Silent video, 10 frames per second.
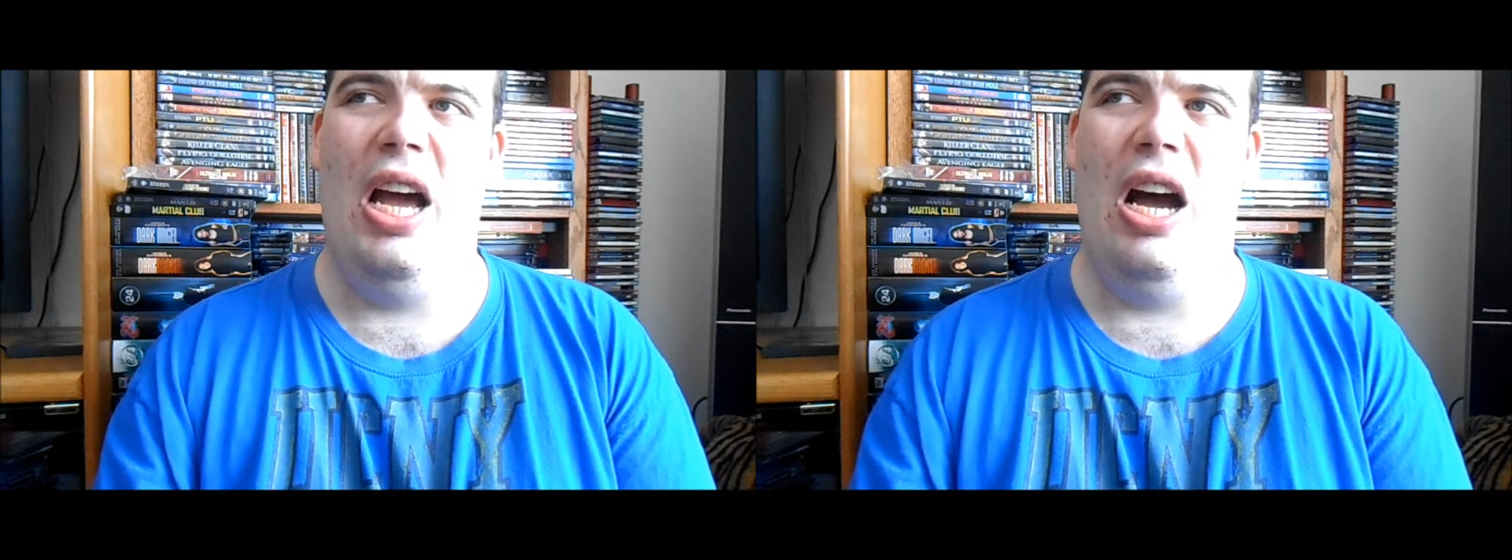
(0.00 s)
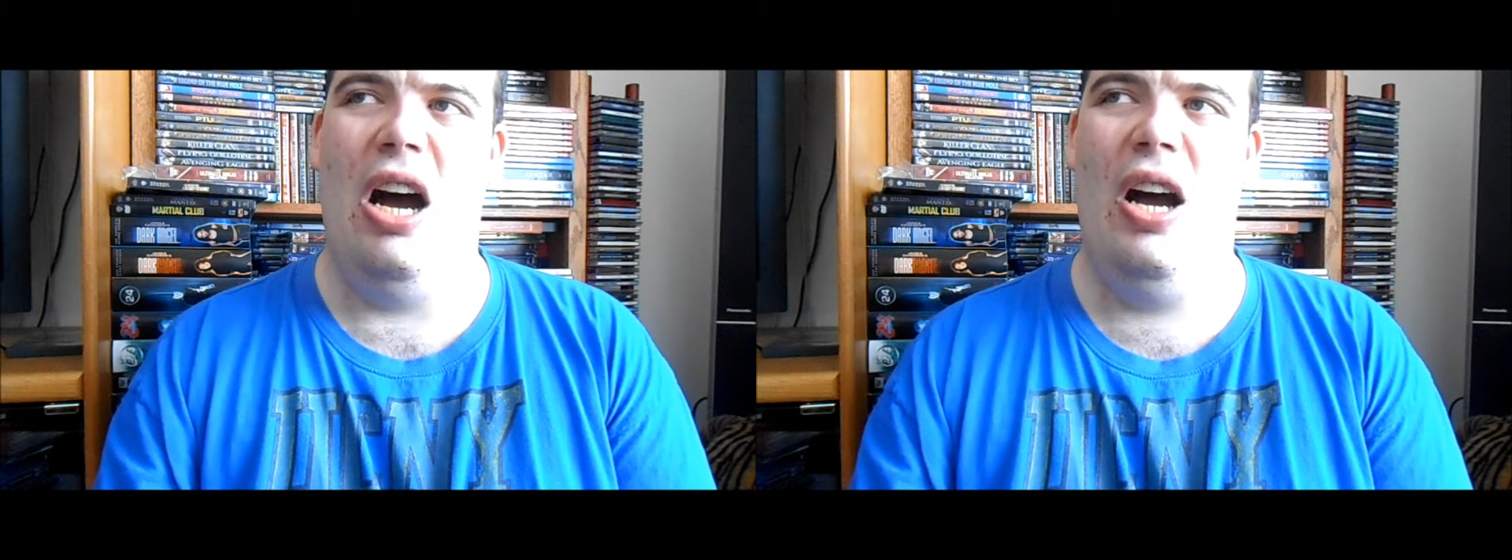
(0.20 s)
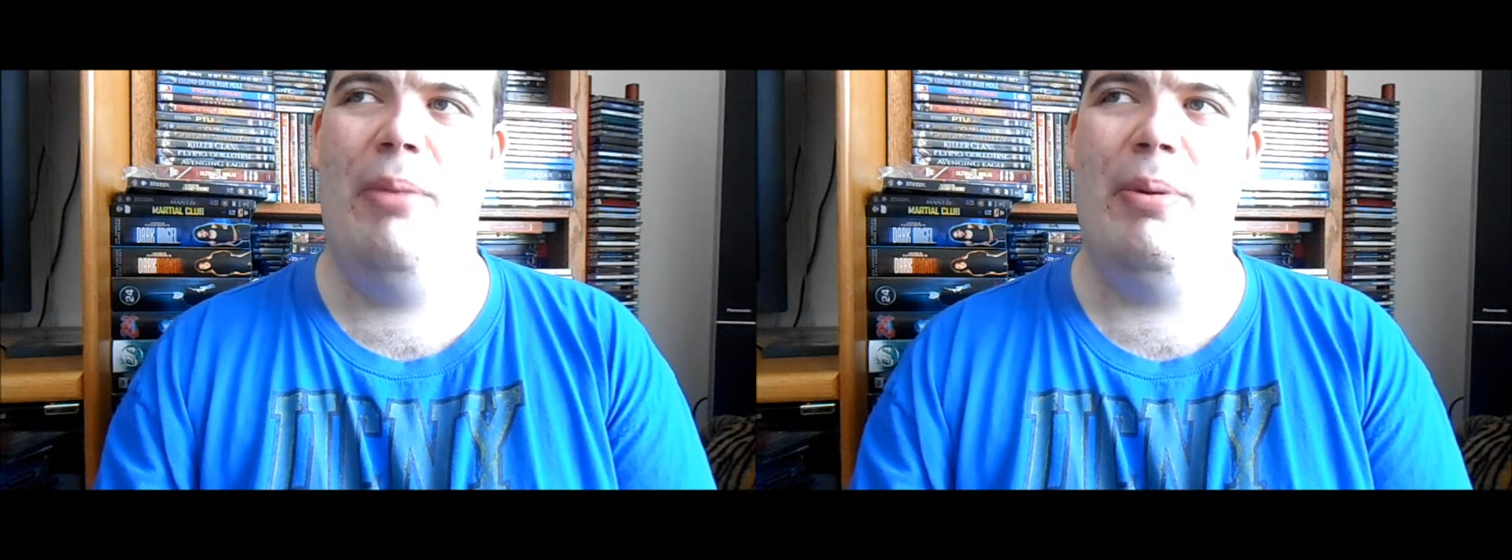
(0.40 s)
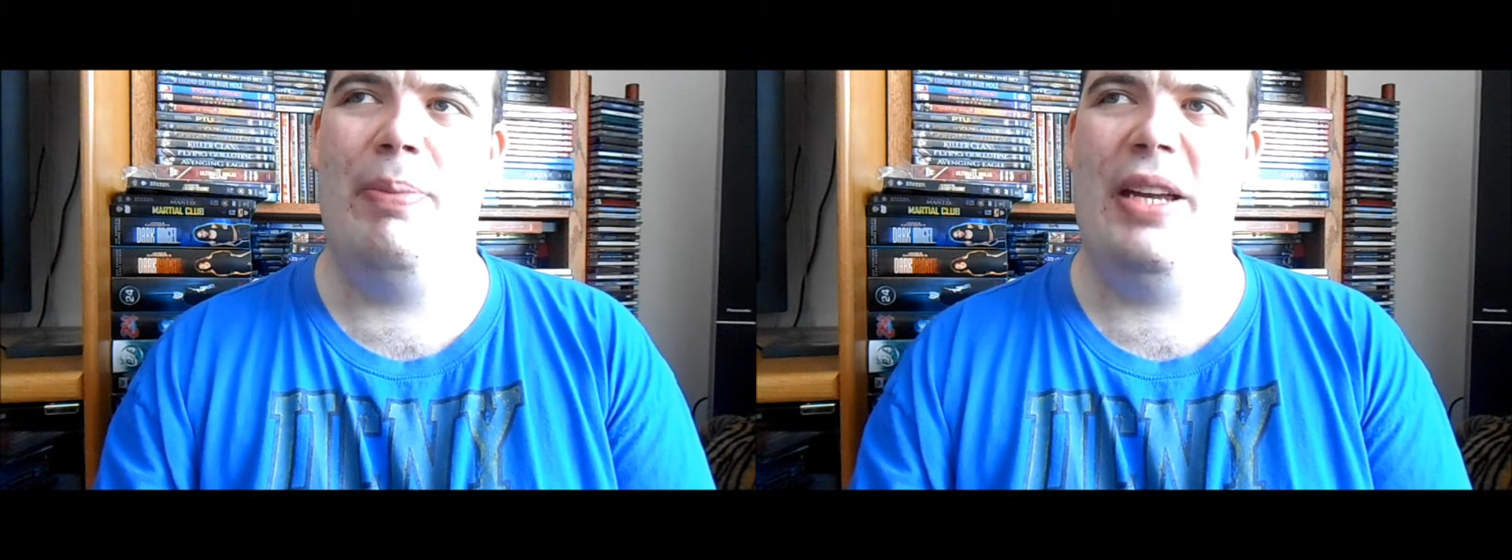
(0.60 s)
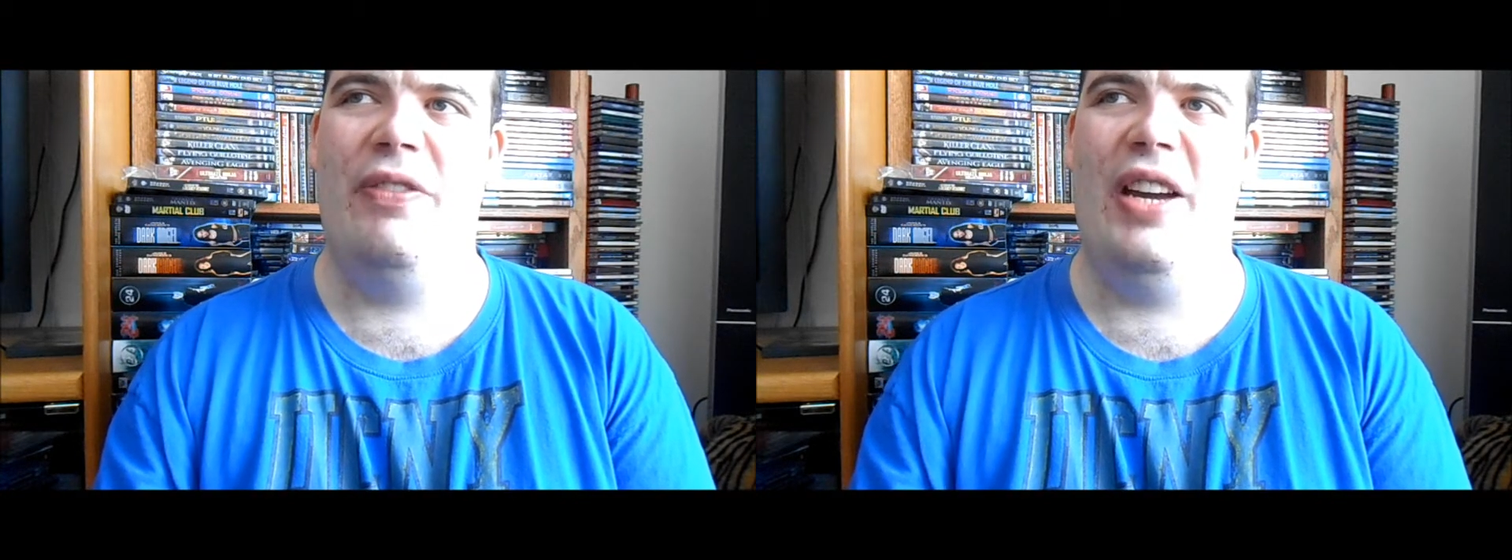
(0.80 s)
I'm a
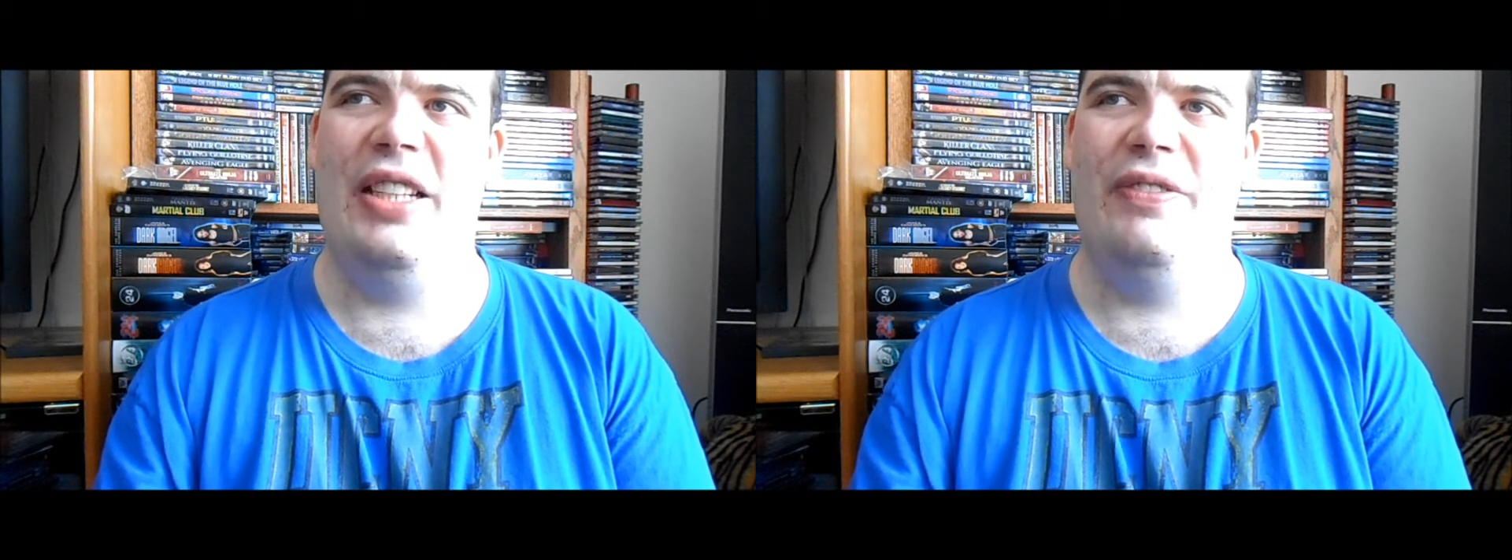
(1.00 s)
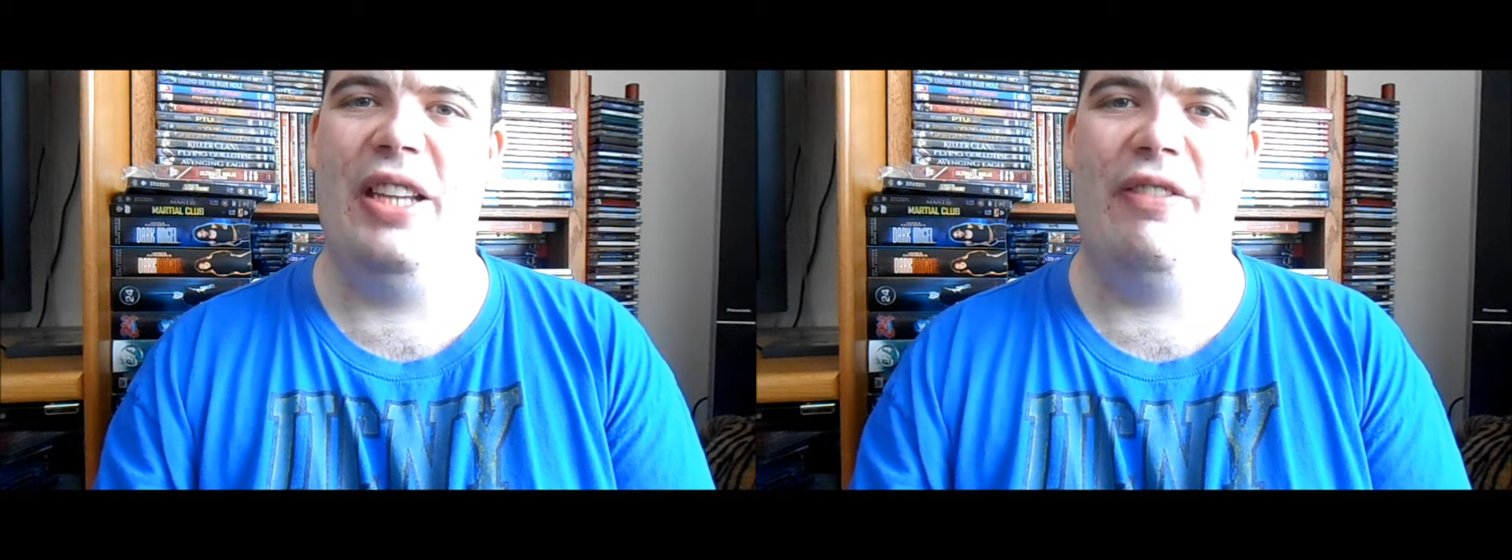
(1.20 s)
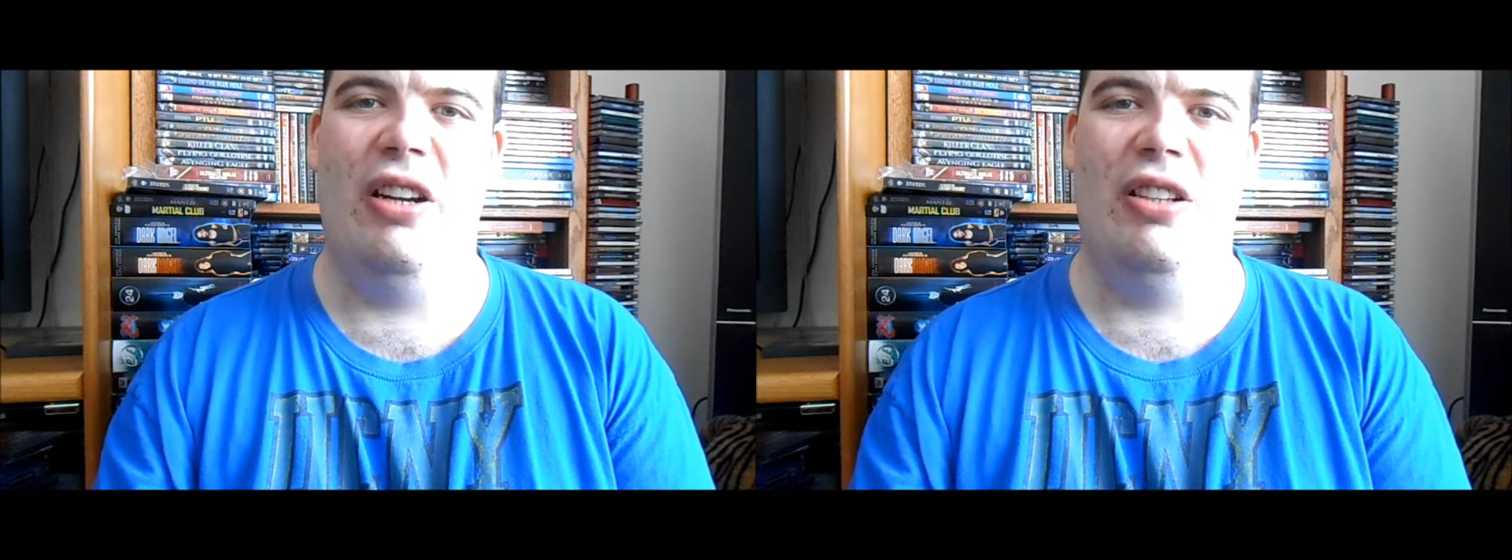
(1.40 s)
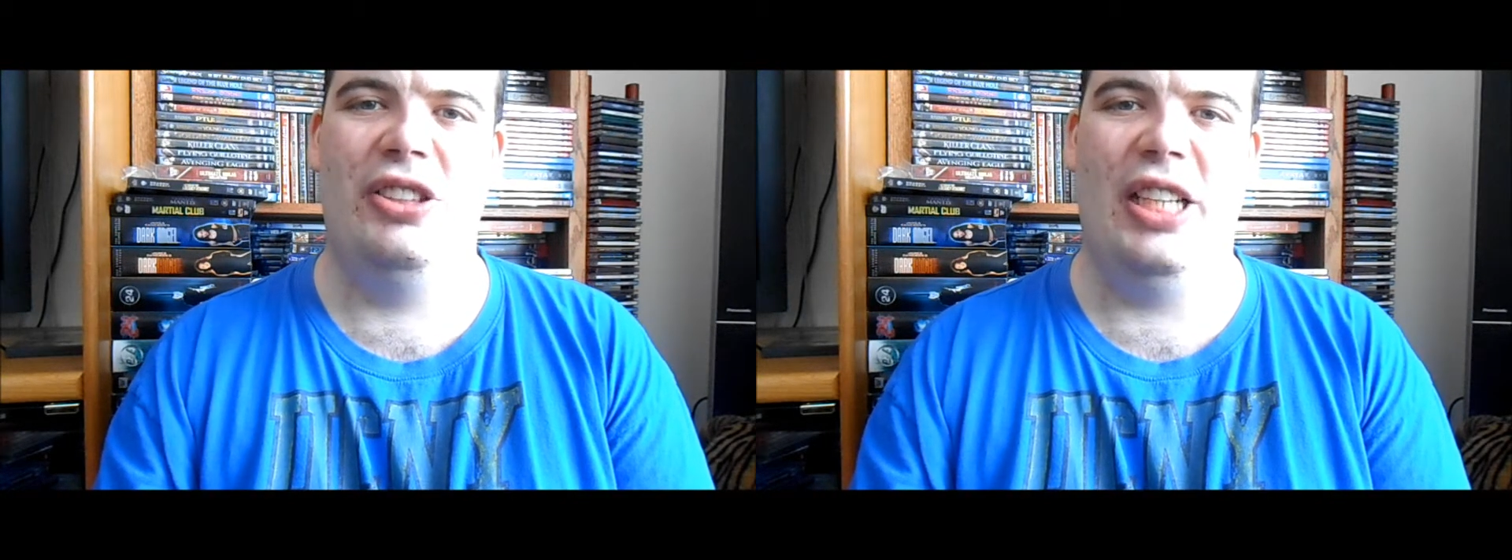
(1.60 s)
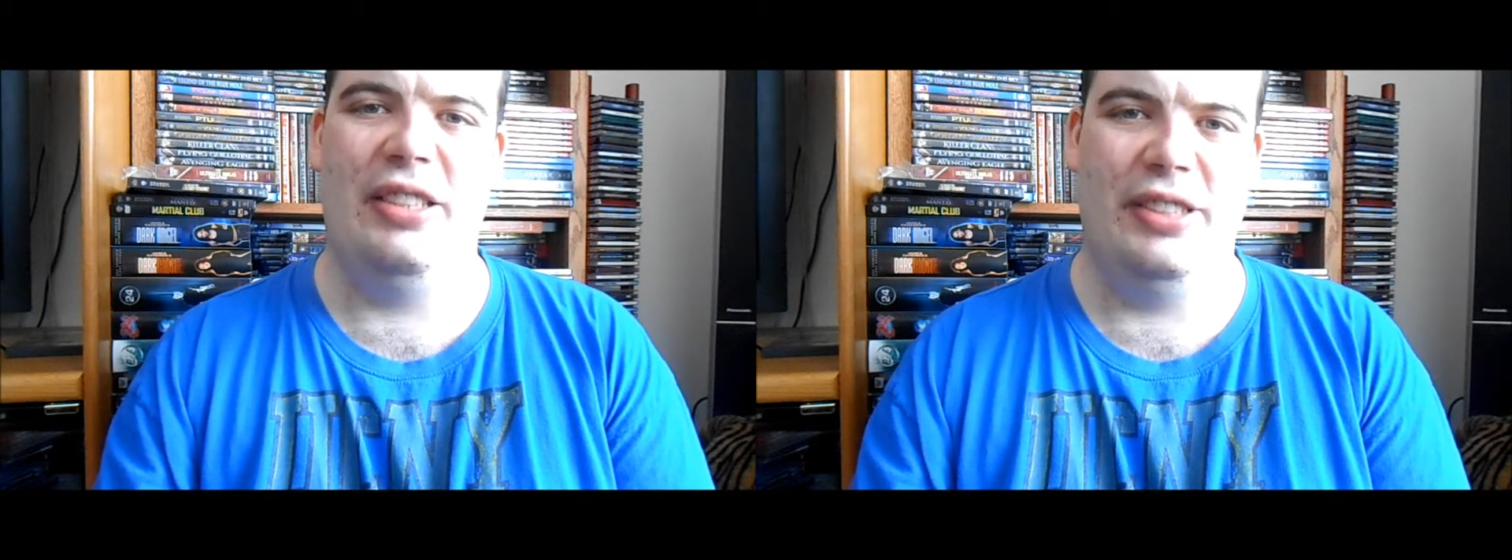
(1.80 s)
big fan of Dario
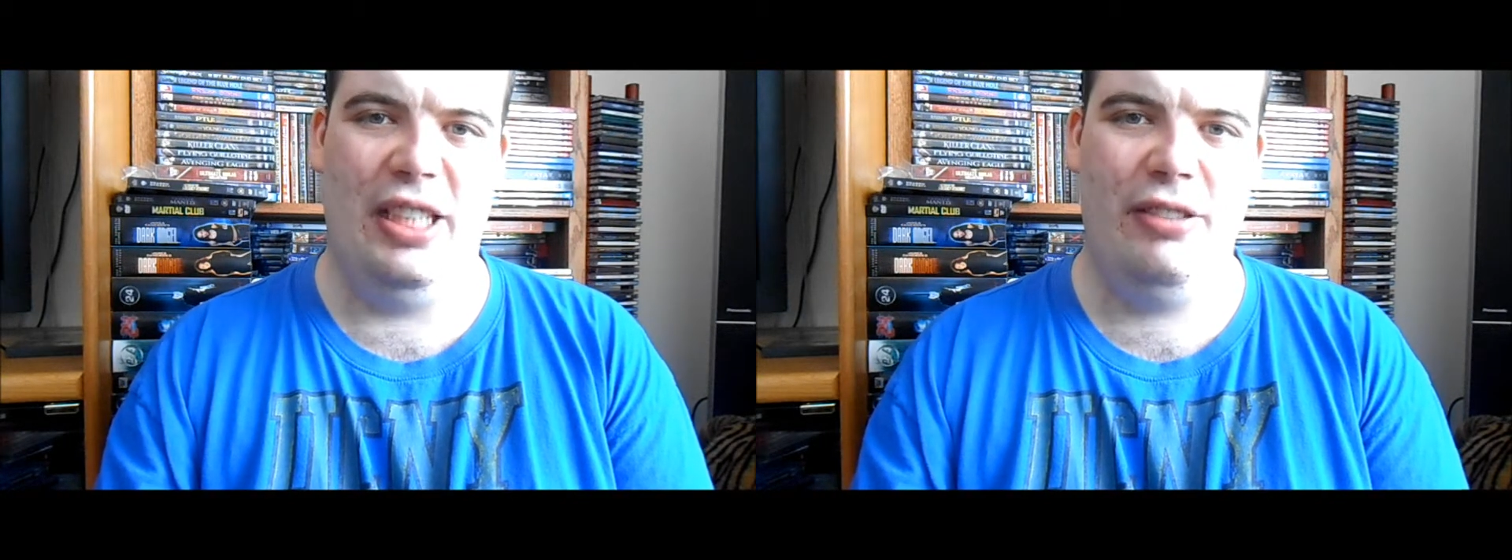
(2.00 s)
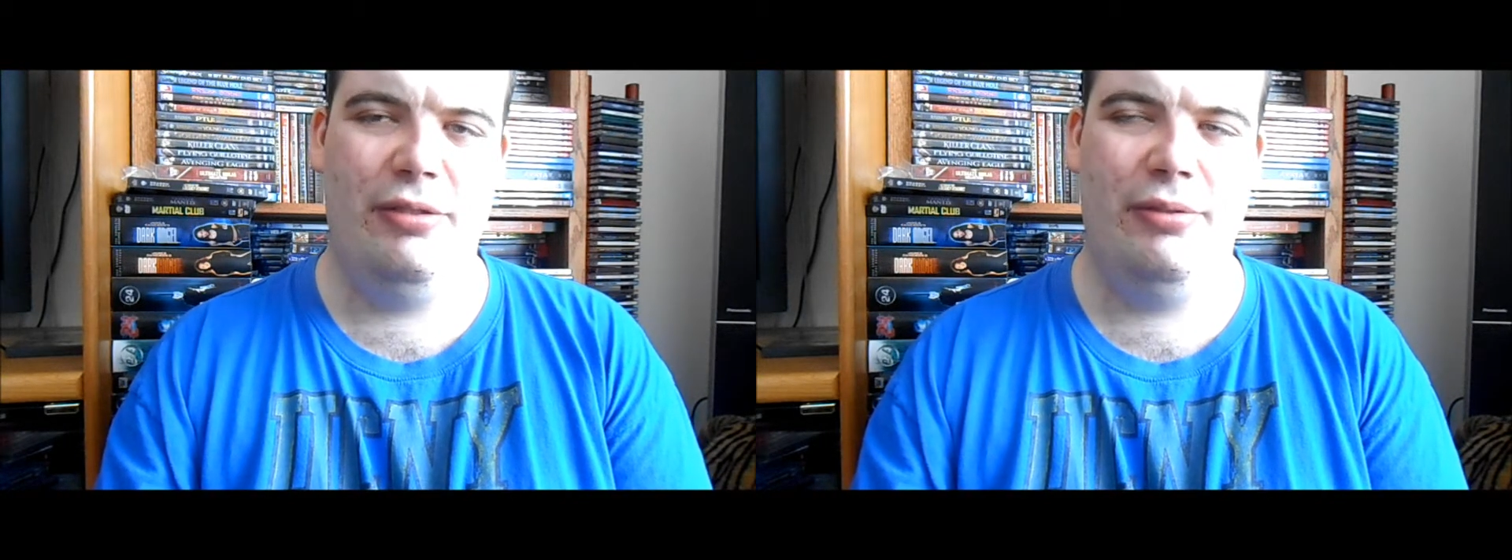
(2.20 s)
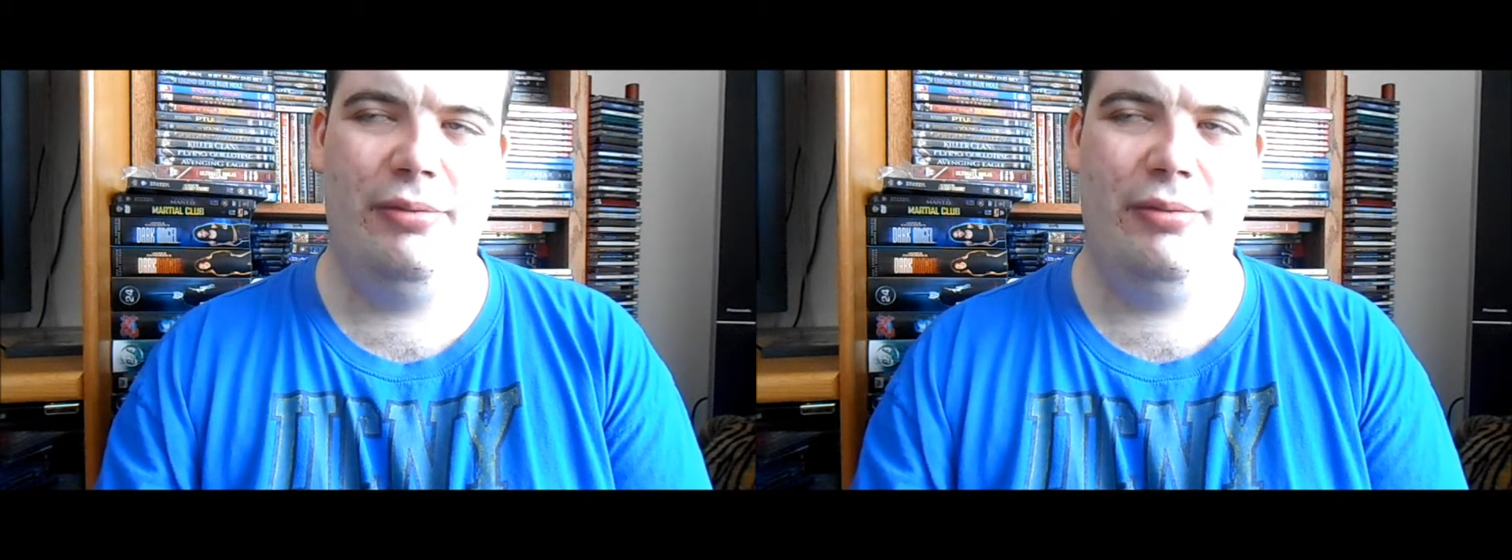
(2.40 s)
Argento,